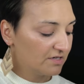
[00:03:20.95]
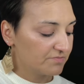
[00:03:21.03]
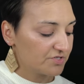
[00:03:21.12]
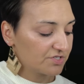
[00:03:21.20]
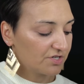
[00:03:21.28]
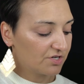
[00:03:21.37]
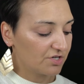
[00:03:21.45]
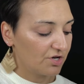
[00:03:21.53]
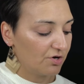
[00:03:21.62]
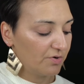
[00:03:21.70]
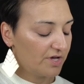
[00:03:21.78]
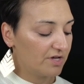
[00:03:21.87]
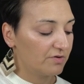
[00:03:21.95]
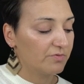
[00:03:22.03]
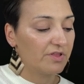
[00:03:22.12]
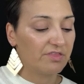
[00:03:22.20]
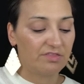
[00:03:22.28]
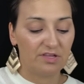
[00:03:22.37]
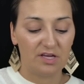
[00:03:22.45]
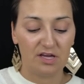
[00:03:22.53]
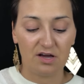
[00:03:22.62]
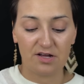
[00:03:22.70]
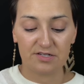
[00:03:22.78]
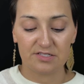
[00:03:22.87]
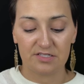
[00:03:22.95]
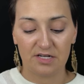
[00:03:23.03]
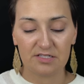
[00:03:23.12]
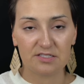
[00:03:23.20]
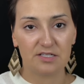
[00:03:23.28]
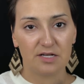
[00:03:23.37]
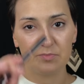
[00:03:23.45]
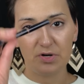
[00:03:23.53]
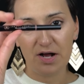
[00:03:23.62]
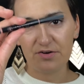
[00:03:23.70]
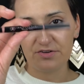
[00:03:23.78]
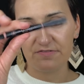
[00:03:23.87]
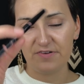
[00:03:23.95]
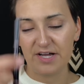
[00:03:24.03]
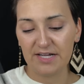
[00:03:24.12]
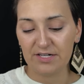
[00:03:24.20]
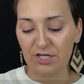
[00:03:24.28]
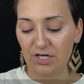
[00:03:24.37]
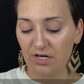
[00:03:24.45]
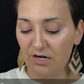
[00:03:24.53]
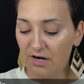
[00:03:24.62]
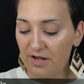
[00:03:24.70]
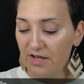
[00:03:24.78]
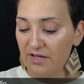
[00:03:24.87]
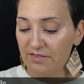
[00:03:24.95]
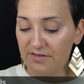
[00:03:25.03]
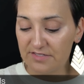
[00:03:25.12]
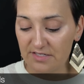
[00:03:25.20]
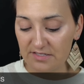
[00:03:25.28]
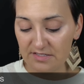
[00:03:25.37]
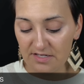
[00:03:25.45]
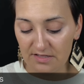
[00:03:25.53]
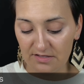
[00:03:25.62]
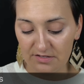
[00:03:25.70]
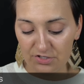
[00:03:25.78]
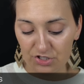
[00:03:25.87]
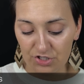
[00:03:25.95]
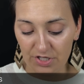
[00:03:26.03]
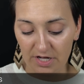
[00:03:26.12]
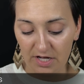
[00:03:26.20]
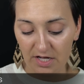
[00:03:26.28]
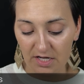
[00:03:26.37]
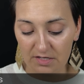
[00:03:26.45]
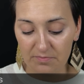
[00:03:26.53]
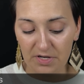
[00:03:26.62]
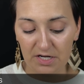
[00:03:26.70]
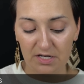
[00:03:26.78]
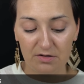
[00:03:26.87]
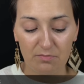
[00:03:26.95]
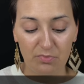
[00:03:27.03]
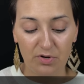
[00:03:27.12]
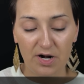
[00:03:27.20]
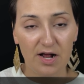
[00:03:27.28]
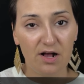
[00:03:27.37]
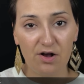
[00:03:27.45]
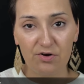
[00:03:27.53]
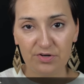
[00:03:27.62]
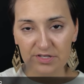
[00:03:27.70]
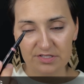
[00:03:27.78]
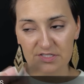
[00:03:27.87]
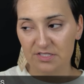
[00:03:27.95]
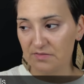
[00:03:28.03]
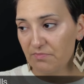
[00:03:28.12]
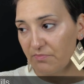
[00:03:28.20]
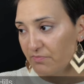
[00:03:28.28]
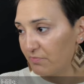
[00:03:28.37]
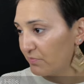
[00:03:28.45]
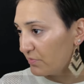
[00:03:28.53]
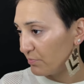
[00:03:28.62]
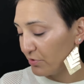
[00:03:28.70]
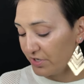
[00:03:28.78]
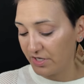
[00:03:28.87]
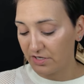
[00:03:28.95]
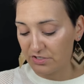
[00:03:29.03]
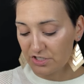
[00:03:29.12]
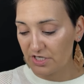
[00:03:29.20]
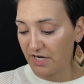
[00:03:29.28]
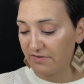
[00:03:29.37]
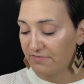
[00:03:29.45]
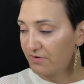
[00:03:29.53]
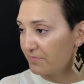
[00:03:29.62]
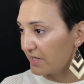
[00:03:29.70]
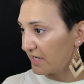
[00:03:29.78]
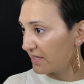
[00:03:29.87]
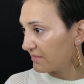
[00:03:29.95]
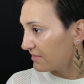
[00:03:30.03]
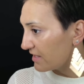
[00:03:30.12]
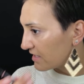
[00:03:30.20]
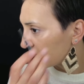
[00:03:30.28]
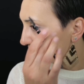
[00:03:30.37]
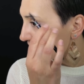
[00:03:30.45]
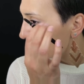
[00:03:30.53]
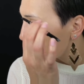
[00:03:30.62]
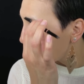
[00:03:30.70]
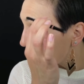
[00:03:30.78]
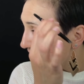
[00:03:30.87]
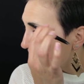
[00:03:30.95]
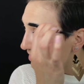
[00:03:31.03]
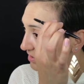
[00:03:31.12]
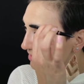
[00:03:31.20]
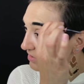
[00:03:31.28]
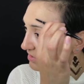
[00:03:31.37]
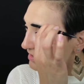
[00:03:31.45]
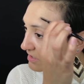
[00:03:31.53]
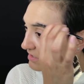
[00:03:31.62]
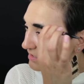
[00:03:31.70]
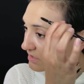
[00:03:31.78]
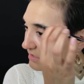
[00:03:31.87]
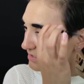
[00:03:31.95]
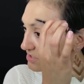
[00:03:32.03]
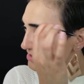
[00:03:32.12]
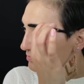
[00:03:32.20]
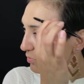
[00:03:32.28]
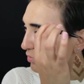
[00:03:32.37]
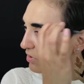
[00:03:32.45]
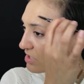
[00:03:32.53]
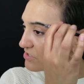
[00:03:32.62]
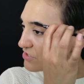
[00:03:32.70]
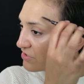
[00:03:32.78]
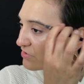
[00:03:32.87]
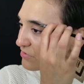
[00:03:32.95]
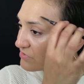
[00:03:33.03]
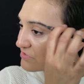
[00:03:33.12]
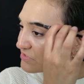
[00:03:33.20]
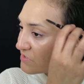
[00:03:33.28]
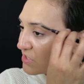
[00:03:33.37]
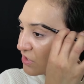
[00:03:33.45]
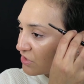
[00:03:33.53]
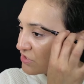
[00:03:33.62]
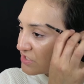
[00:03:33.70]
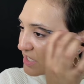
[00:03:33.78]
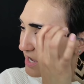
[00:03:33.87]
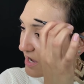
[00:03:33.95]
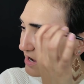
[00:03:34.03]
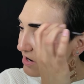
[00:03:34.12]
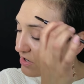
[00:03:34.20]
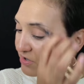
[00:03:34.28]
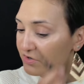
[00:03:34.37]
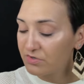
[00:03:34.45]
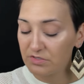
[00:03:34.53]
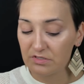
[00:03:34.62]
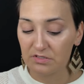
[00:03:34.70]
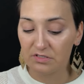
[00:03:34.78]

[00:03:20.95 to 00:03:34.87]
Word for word: I'm just gonna go in with the Anastasia Brow Definer. This is in the shade Medium Brown. It's a pretty good shade for me, I think, so I'm gonna just brush those suckers out.